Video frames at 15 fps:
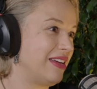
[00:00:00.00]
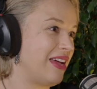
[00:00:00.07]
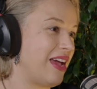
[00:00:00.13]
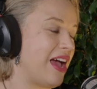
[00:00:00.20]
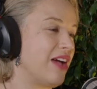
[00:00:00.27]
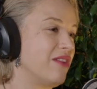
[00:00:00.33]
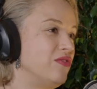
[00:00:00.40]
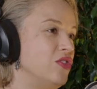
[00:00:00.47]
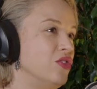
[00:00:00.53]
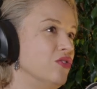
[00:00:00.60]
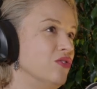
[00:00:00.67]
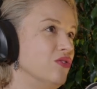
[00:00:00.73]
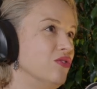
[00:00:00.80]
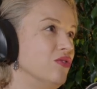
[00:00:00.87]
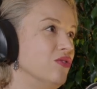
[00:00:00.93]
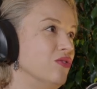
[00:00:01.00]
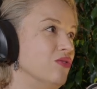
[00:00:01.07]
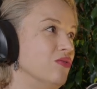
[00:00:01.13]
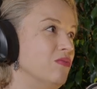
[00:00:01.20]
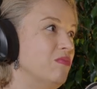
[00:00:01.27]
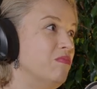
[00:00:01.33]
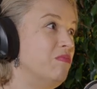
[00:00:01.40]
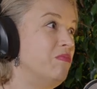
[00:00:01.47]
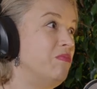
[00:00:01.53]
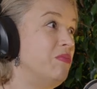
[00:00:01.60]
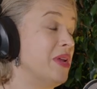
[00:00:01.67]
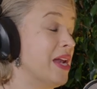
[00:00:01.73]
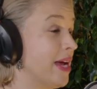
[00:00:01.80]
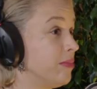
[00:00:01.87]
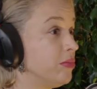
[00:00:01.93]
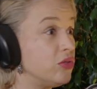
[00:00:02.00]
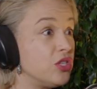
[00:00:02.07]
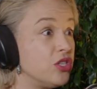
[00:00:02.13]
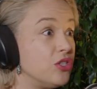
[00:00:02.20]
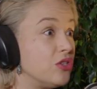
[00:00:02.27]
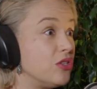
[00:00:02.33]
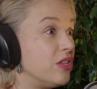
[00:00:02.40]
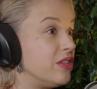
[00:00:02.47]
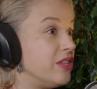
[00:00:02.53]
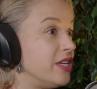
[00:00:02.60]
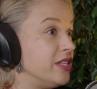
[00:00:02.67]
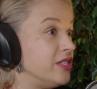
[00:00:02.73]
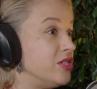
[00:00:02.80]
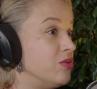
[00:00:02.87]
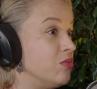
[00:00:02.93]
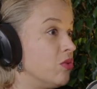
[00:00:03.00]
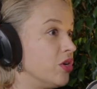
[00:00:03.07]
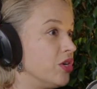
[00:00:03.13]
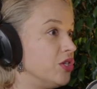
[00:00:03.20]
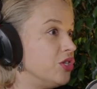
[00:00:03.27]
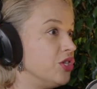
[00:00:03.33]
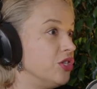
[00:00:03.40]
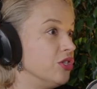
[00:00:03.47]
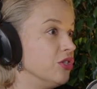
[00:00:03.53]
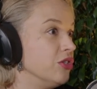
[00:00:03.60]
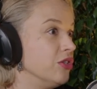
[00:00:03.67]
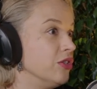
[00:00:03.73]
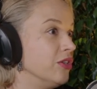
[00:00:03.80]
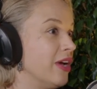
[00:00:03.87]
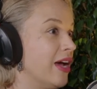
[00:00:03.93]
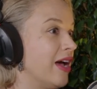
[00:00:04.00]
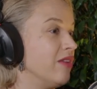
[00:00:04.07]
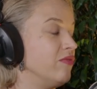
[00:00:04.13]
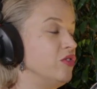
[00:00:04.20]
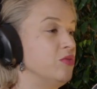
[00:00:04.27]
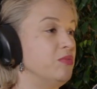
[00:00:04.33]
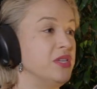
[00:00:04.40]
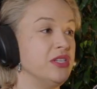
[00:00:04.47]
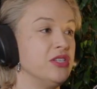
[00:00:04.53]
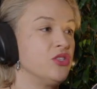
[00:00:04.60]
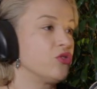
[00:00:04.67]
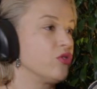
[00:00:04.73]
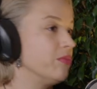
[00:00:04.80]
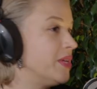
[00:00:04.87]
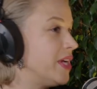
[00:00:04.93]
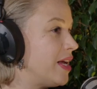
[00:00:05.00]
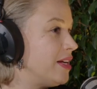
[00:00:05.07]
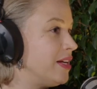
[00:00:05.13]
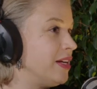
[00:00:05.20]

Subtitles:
Have you been able to do the things you wanted to do? Have you been discriminated